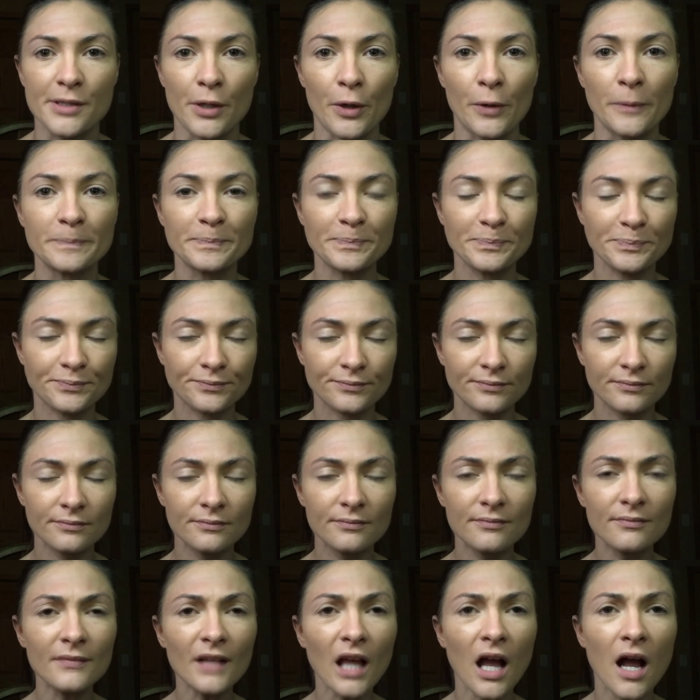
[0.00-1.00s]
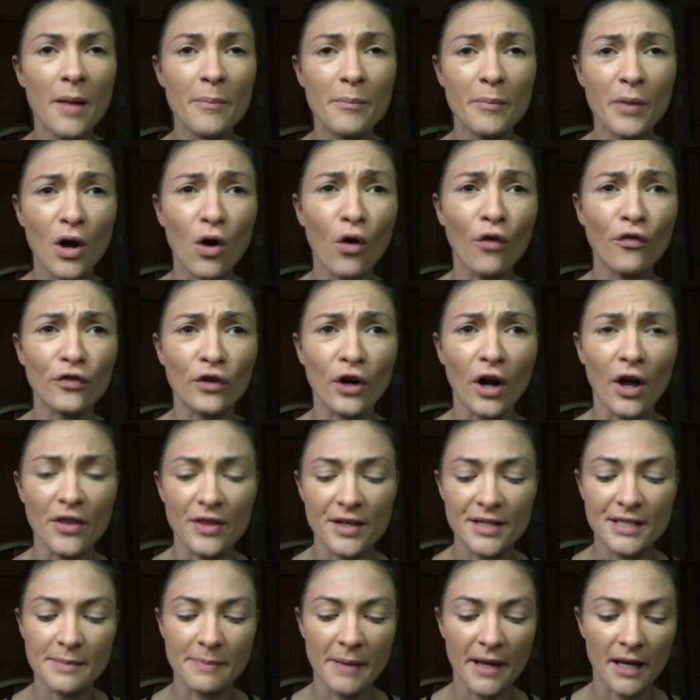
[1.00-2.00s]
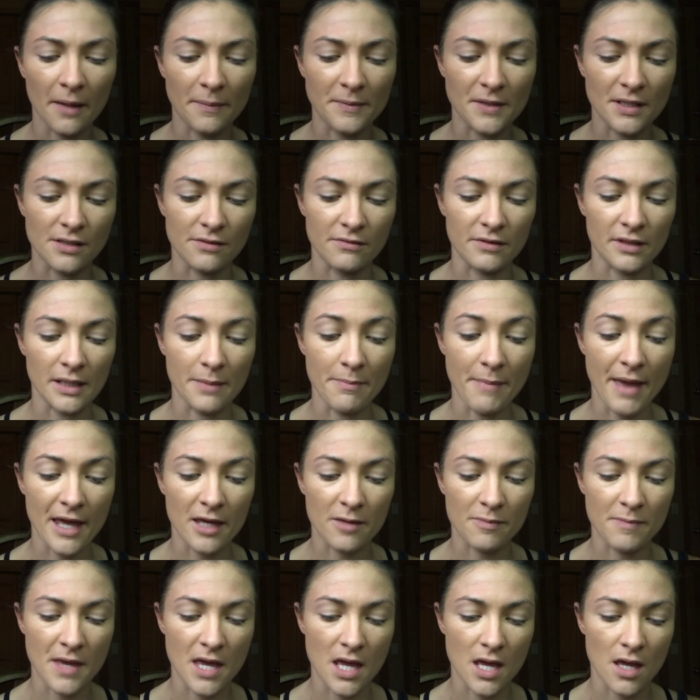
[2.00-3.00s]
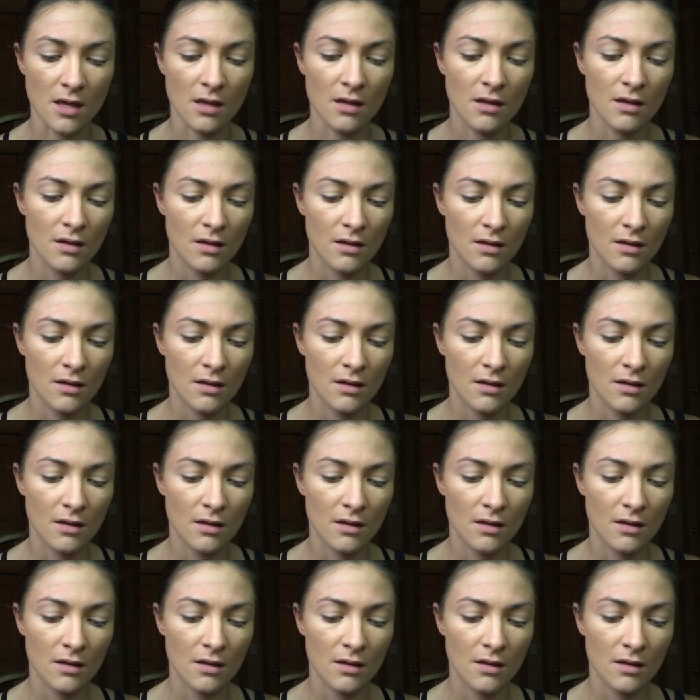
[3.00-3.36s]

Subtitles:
So, but overall this makeup doesn't really make me